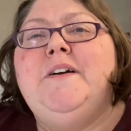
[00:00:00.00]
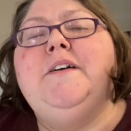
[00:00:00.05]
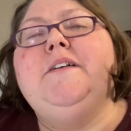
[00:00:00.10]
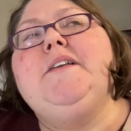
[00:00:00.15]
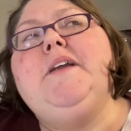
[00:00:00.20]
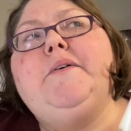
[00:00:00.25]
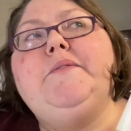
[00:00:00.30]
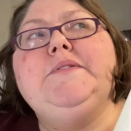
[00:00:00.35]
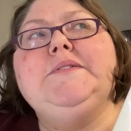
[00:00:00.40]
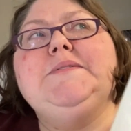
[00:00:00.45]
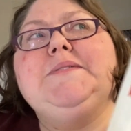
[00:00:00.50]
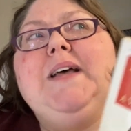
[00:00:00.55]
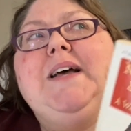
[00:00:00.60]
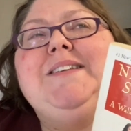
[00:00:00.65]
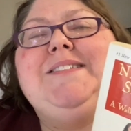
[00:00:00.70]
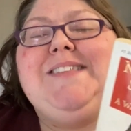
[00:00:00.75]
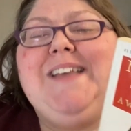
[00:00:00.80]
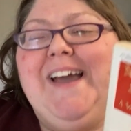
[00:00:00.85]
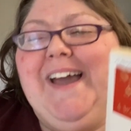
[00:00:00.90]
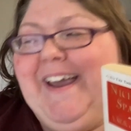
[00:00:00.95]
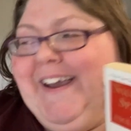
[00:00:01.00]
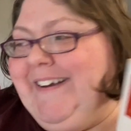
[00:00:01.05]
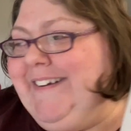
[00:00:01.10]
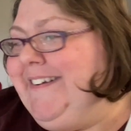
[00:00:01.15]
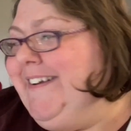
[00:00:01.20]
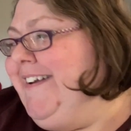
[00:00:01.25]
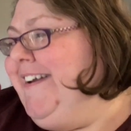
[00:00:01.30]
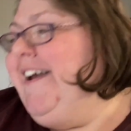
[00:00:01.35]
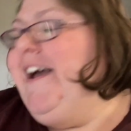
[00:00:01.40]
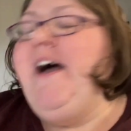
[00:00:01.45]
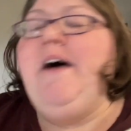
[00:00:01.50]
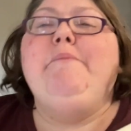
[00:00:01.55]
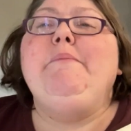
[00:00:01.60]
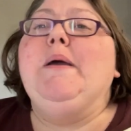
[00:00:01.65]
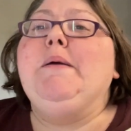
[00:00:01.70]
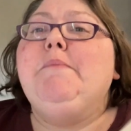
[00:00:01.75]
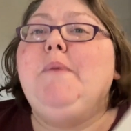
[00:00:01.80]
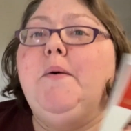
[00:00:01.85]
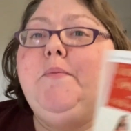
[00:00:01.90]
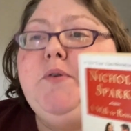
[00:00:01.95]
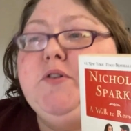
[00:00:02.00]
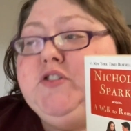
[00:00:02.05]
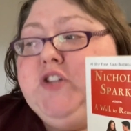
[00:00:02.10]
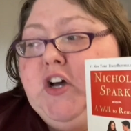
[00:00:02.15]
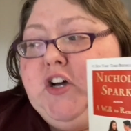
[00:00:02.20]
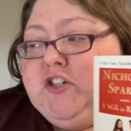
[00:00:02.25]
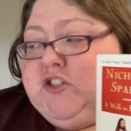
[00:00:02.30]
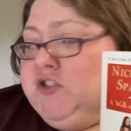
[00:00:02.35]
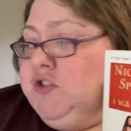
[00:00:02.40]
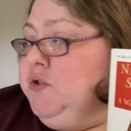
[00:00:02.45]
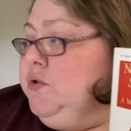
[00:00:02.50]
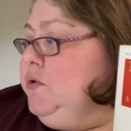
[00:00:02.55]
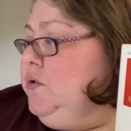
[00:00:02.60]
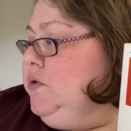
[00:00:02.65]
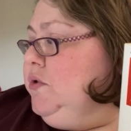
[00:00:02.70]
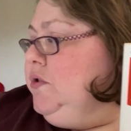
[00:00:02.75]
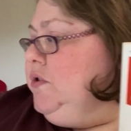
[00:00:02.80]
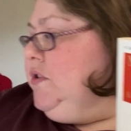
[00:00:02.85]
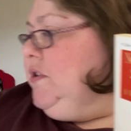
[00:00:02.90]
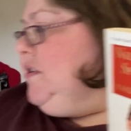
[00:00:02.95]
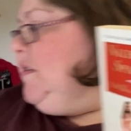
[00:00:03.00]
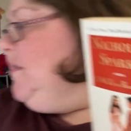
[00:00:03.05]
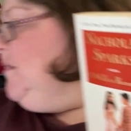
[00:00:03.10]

Now what was I saying? I made my bulldog noodles.